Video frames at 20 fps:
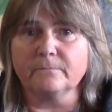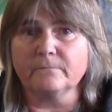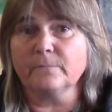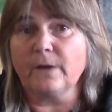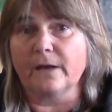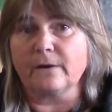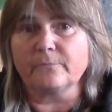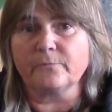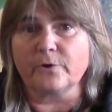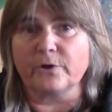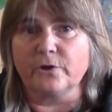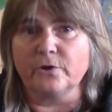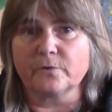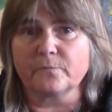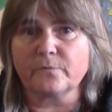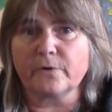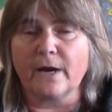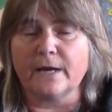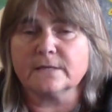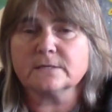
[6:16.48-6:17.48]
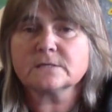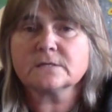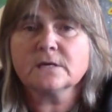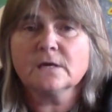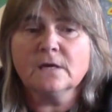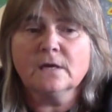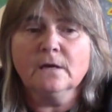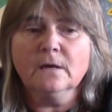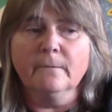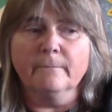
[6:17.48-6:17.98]
a pretty good
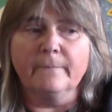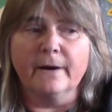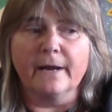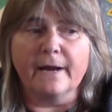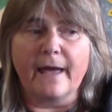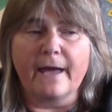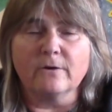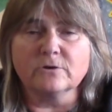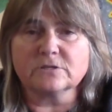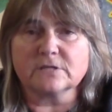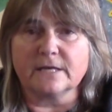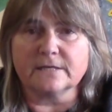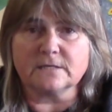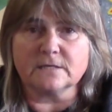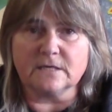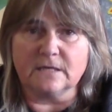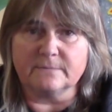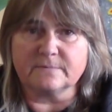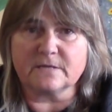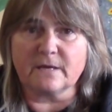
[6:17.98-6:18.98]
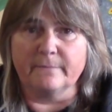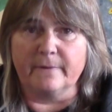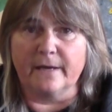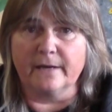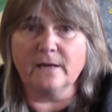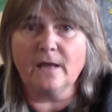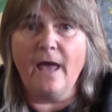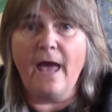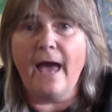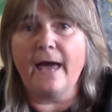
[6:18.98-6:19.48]
price. But I always like to keep some
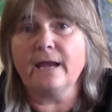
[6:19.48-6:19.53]
in.